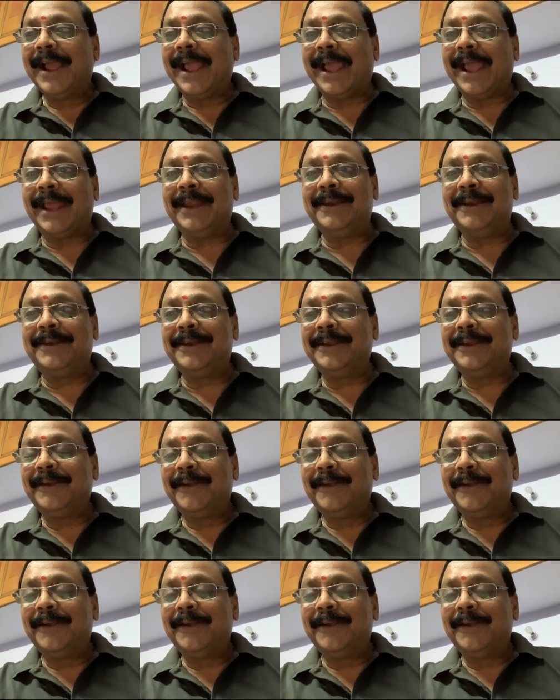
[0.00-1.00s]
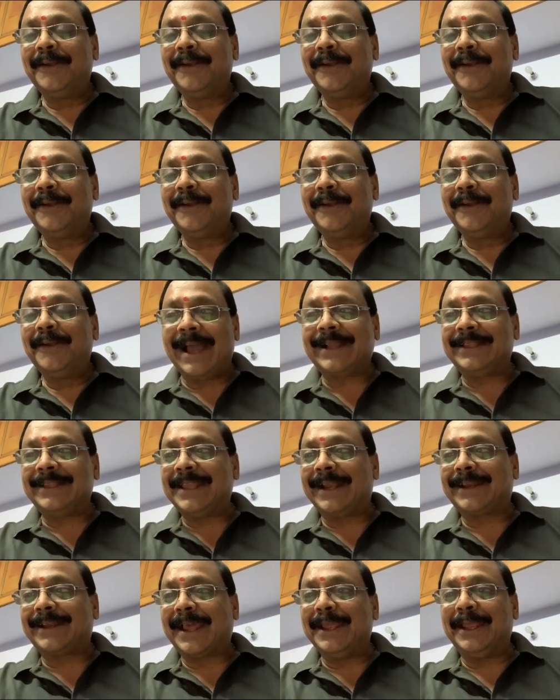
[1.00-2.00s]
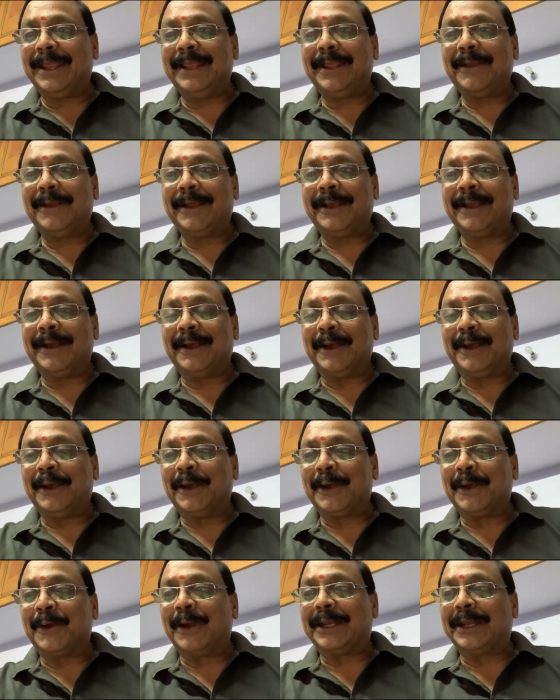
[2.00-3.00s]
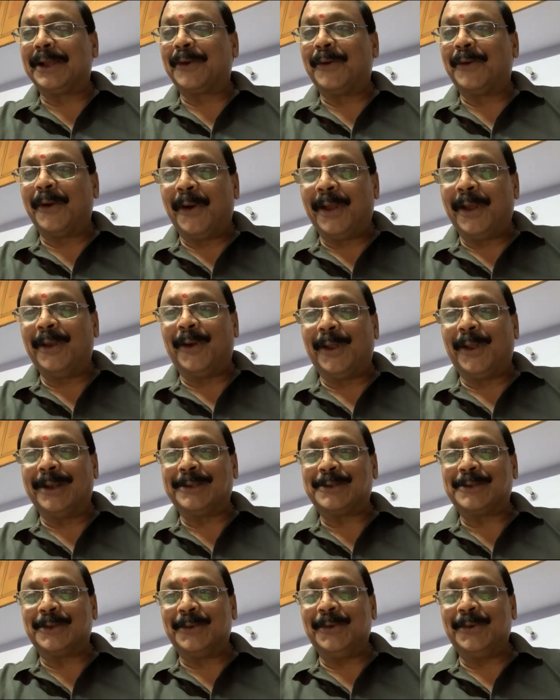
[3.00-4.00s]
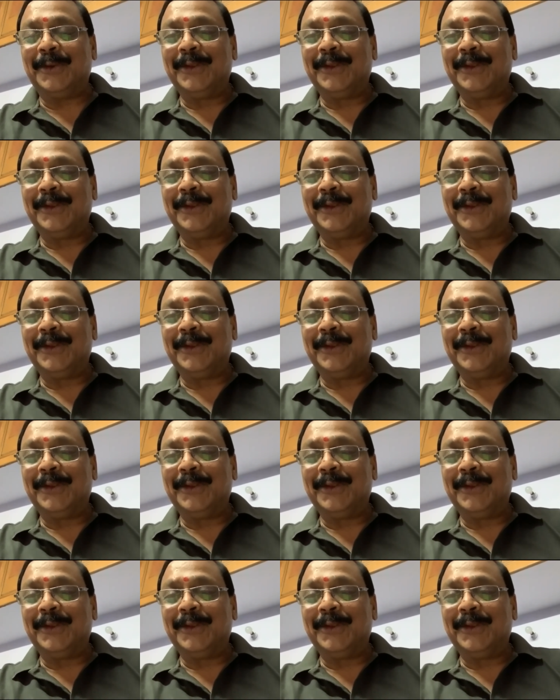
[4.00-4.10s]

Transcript: and it was my luck that I uh, got a call also.